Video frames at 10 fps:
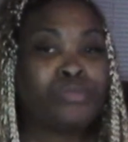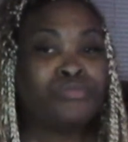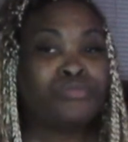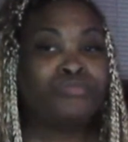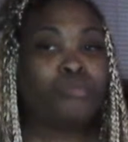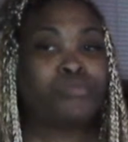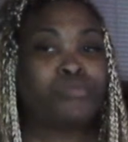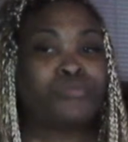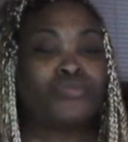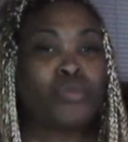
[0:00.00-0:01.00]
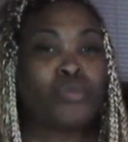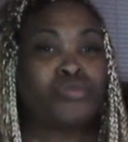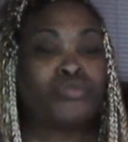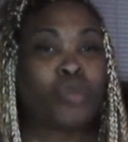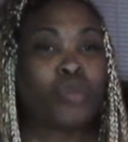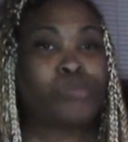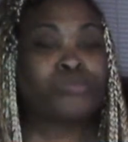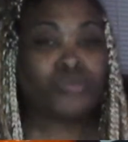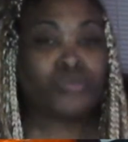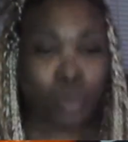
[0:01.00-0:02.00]
is no longer
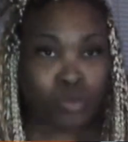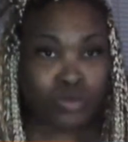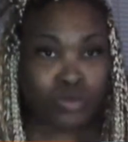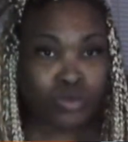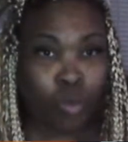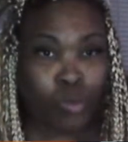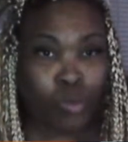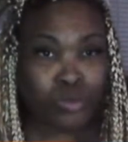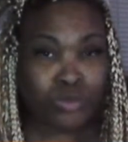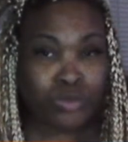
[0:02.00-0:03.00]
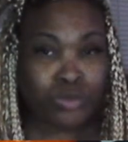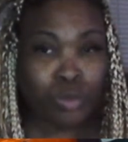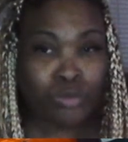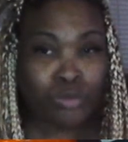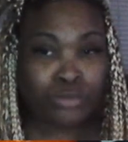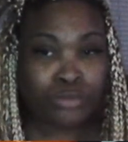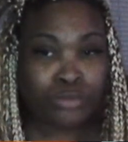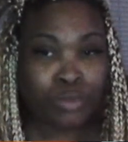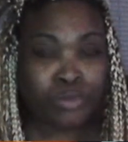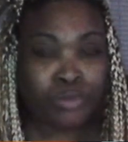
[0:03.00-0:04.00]
even entertaining,
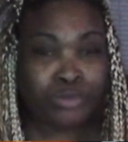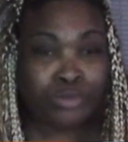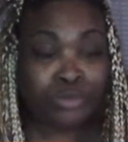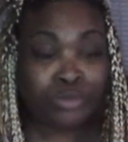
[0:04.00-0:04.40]
right?